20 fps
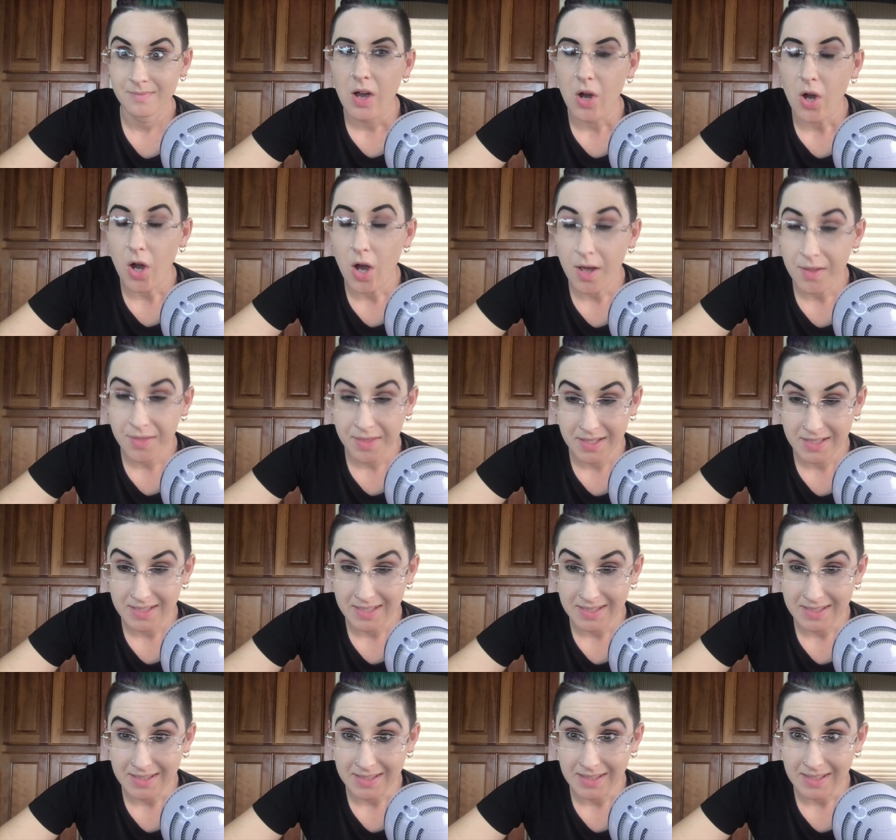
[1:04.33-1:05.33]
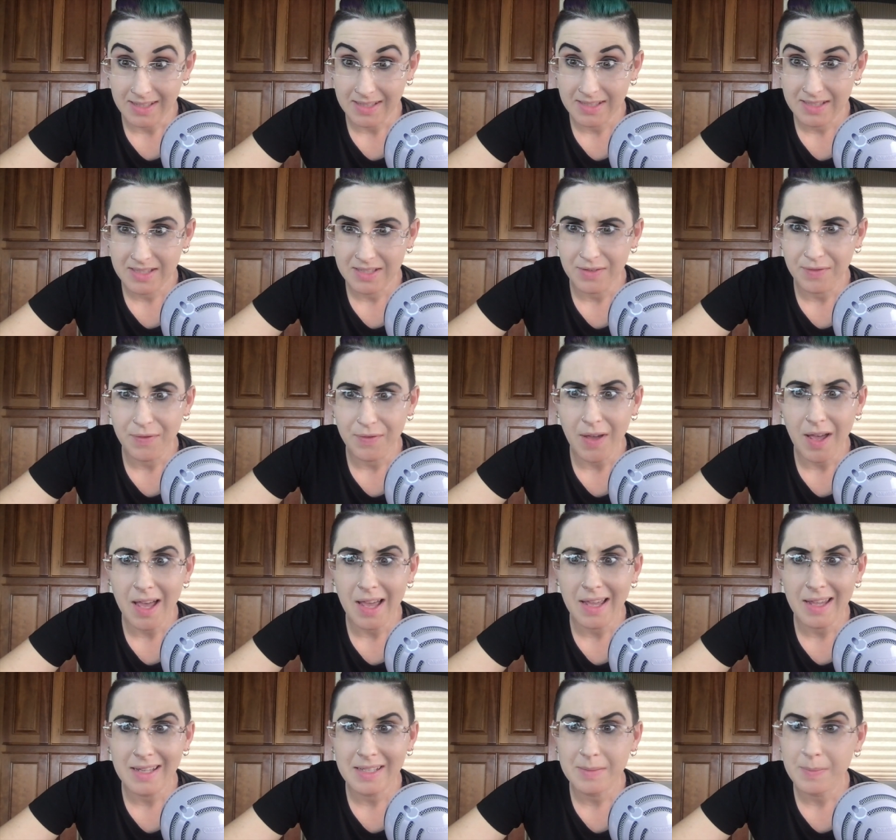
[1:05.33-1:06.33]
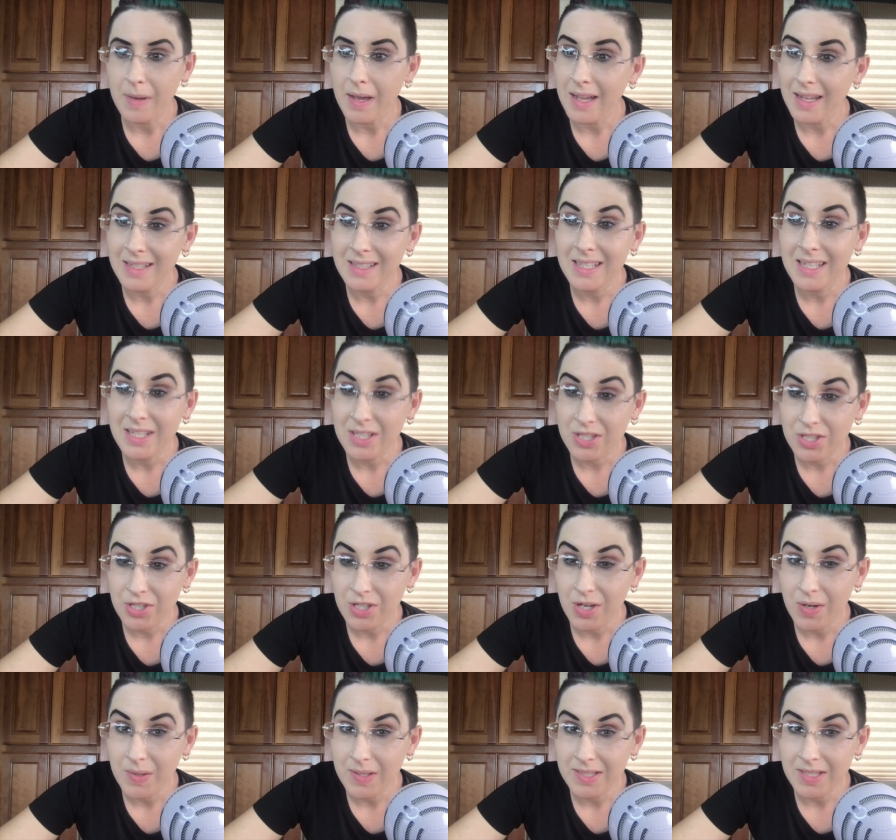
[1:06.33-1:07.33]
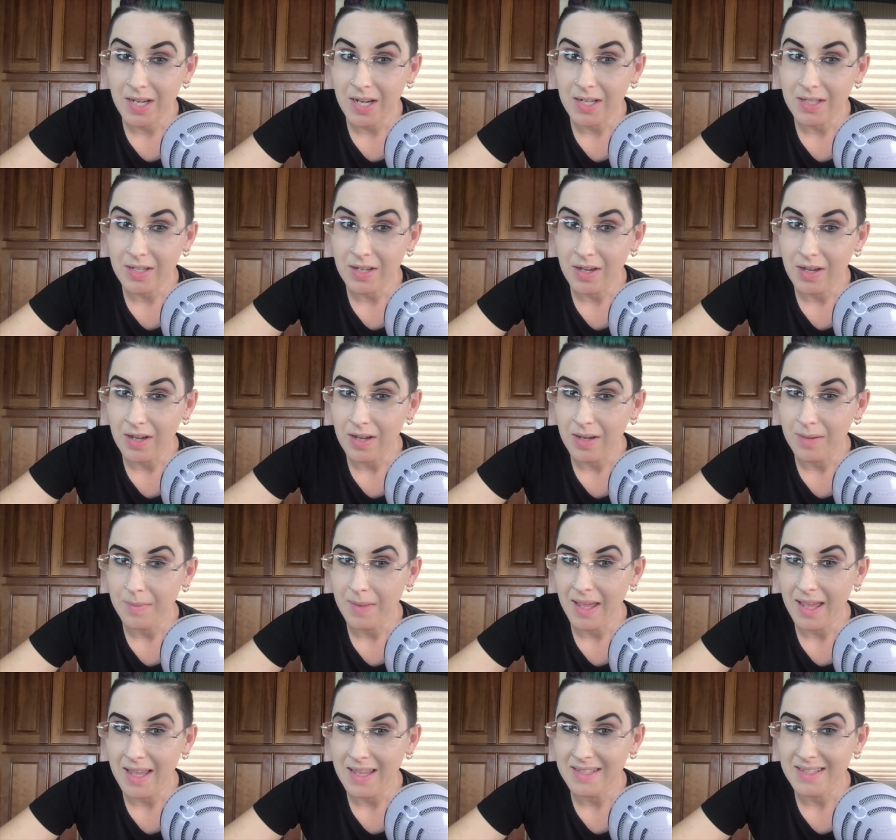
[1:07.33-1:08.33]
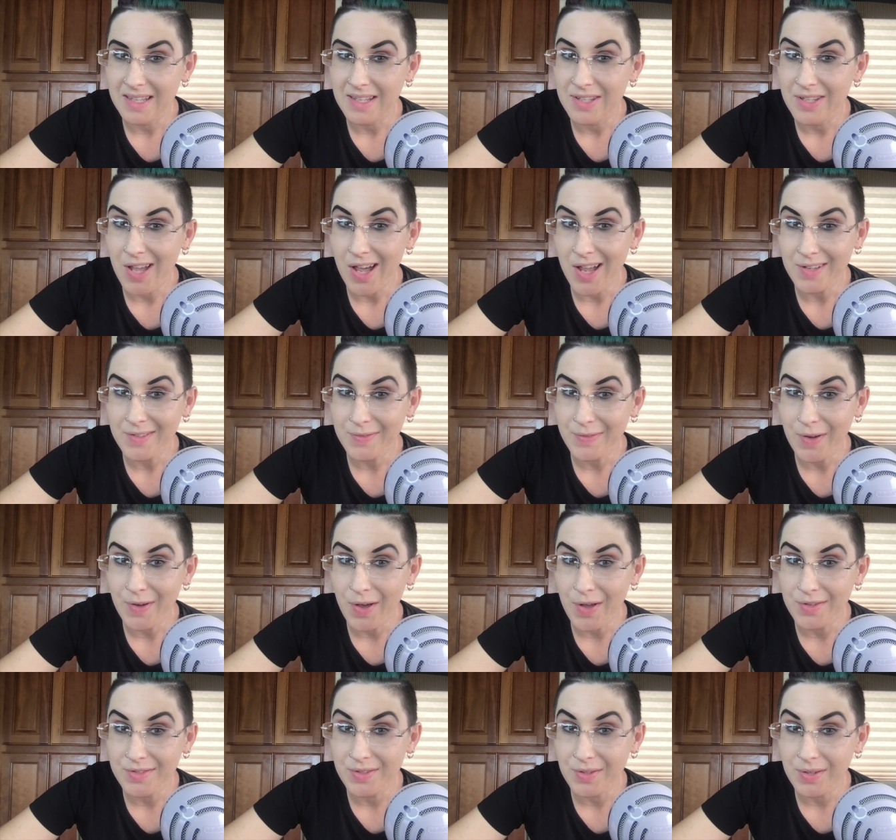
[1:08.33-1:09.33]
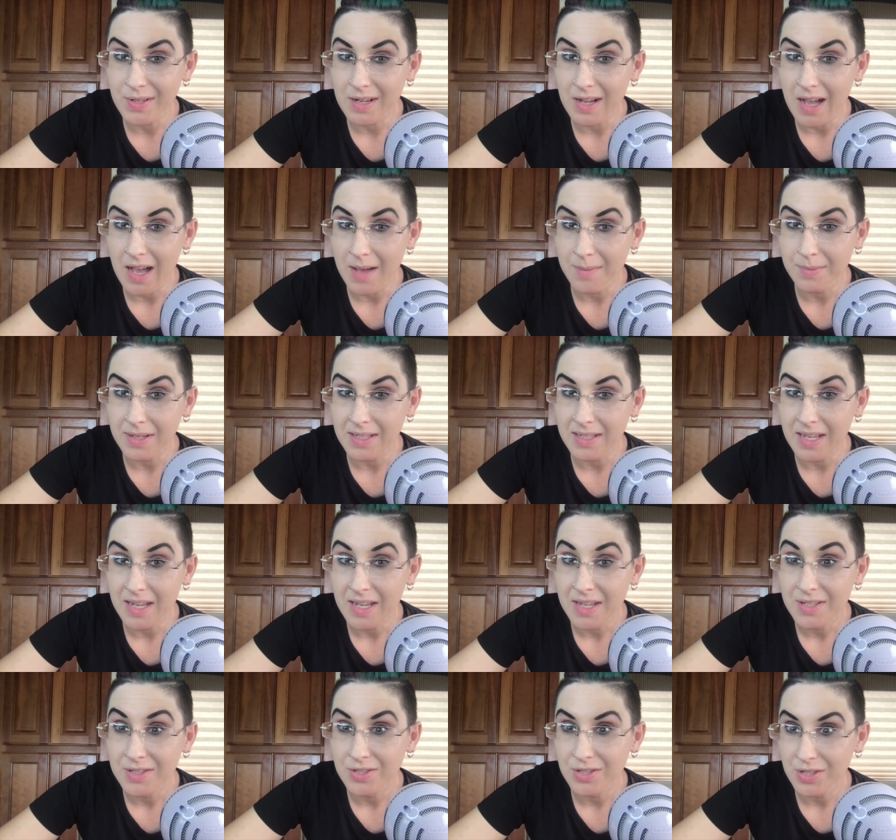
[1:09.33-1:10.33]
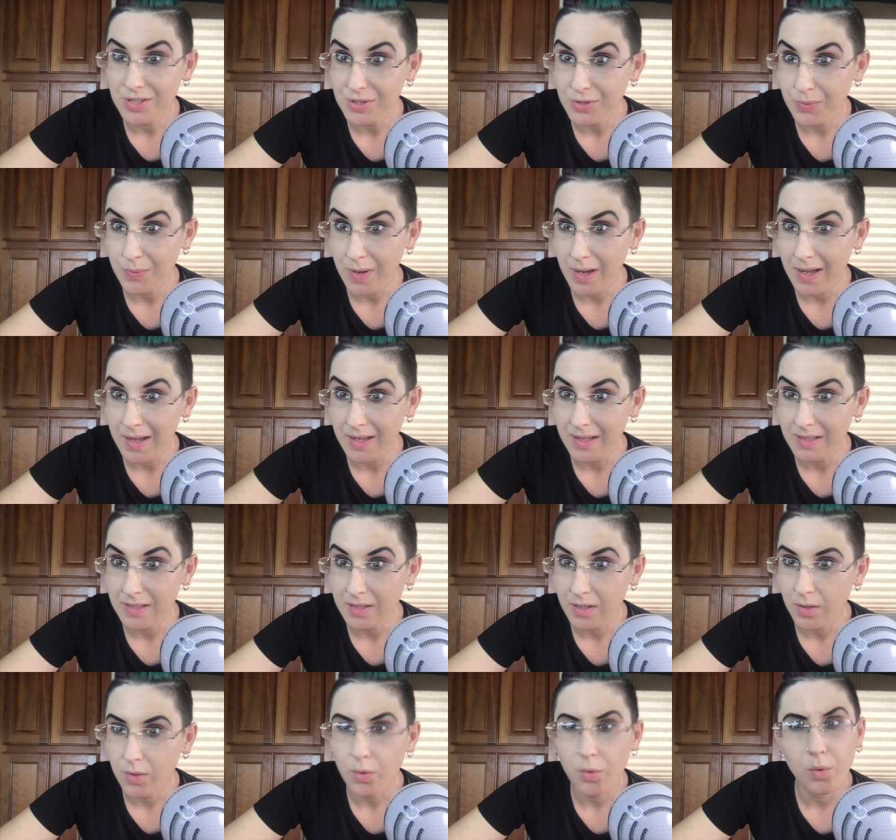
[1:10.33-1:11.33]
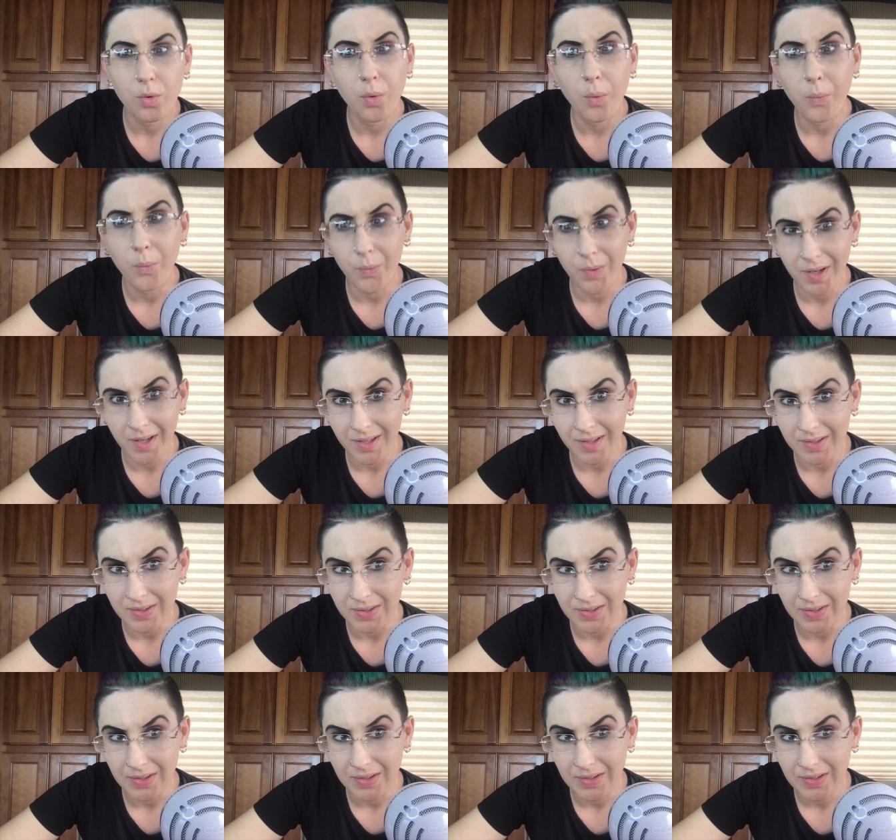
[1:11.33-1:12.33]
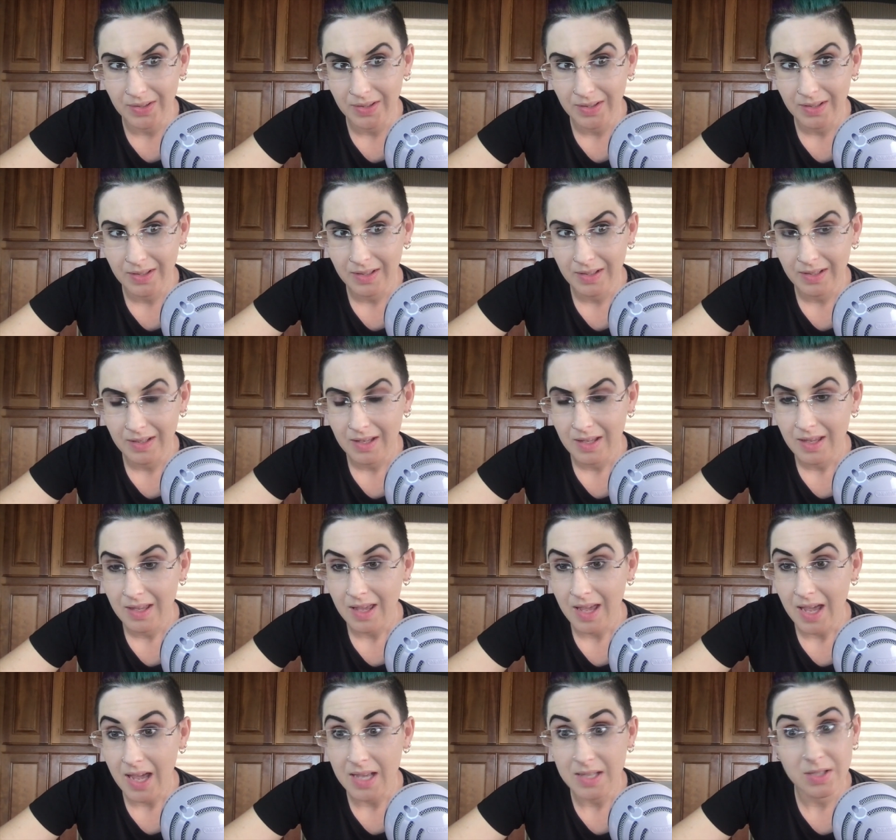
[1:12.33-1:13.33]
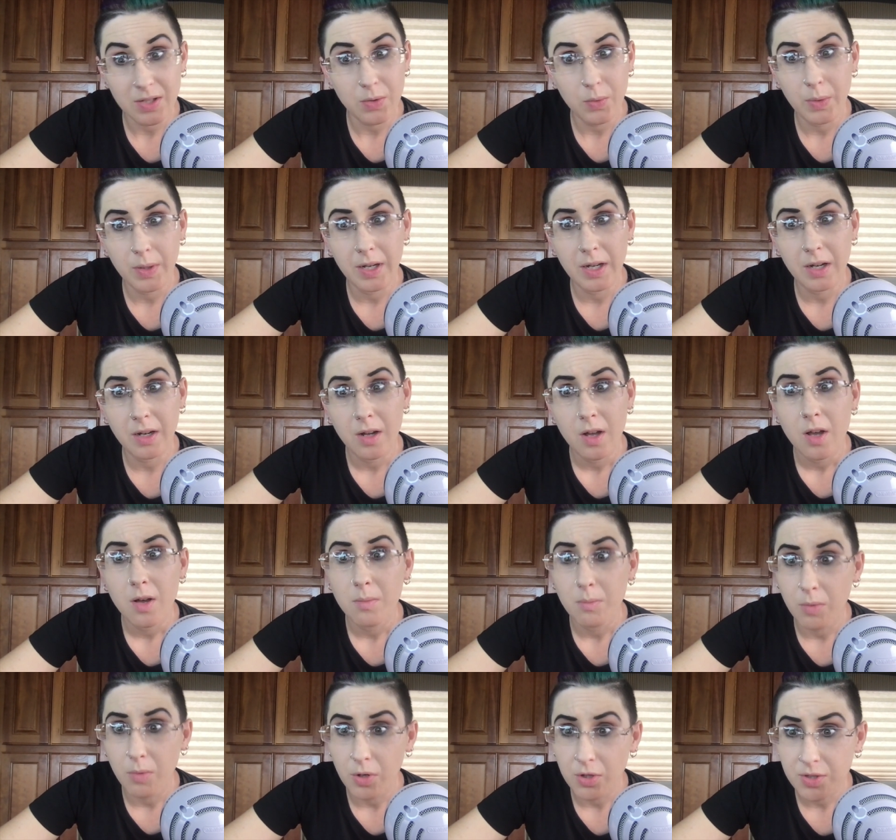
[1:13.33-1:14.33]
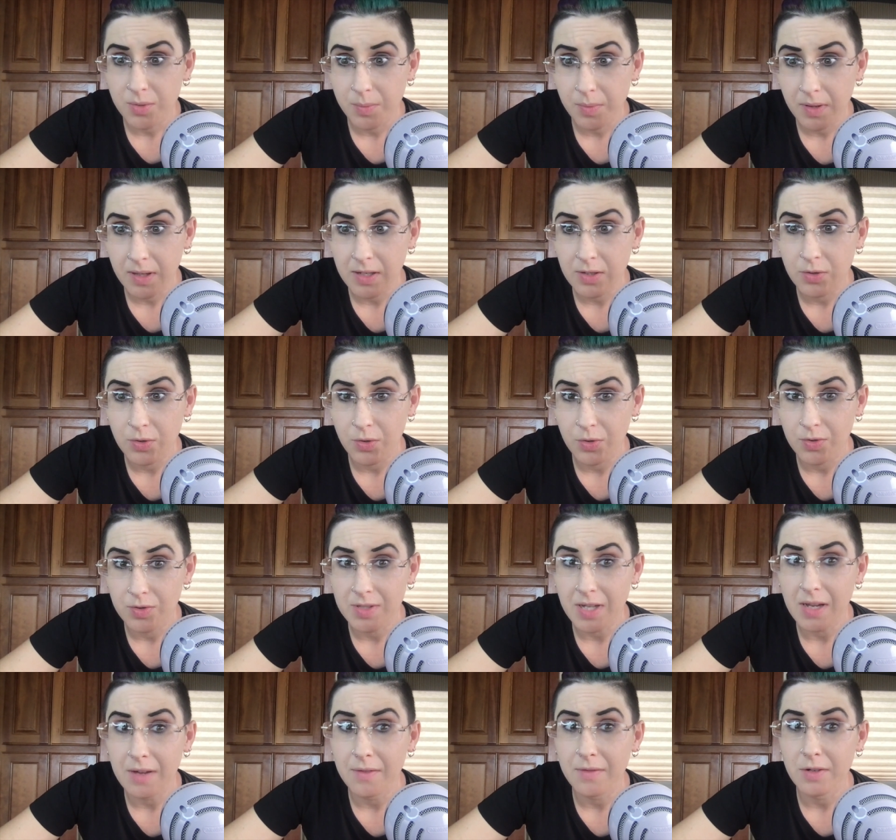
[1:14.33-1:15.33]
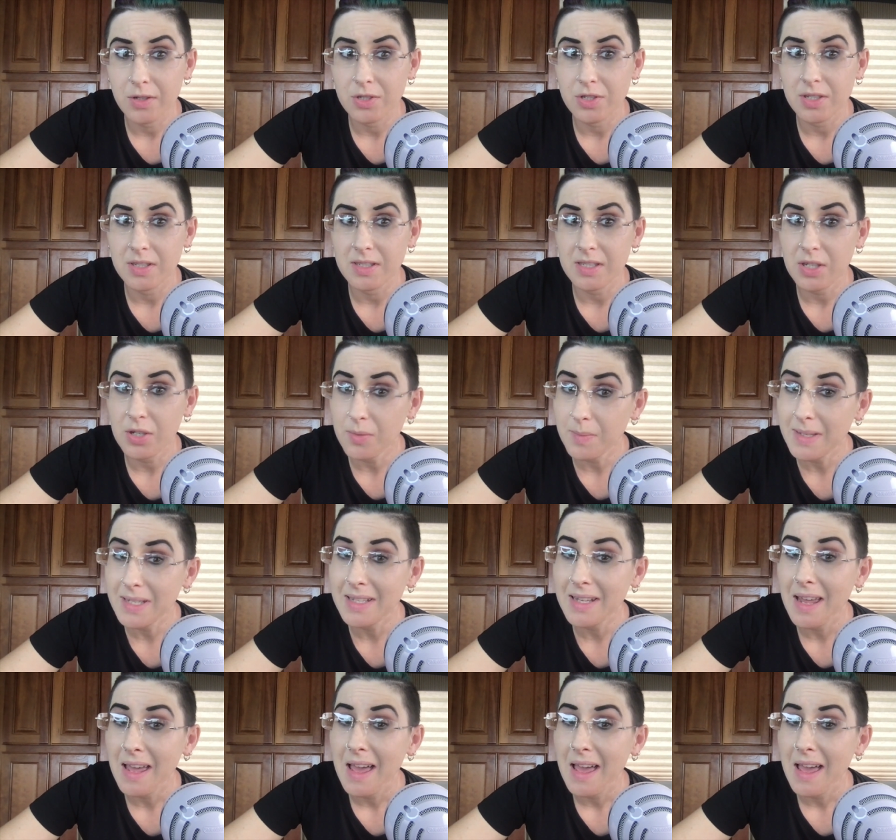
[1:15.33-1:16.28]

Authenticity is defined by Dictionary.com as not false or copied, genuine, or real. As a queer, multiply neurodivergent human,